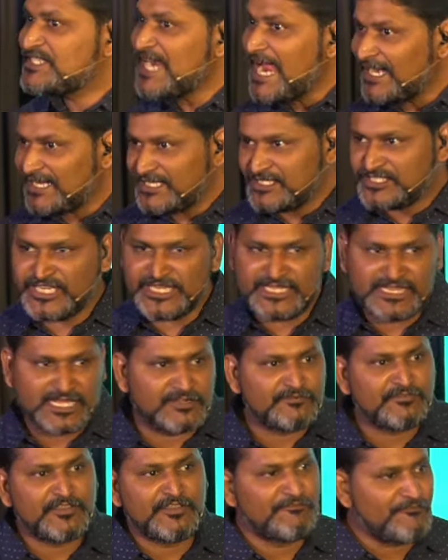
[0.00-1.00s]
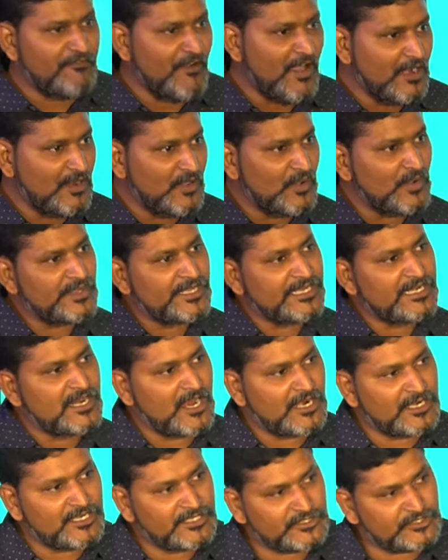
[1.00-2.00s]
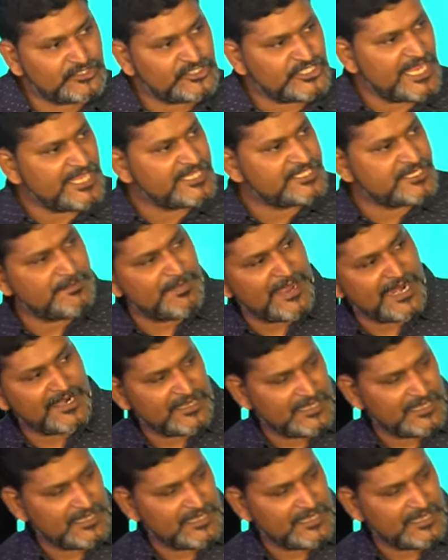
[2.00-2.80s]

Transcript: strategy that we follow in order to change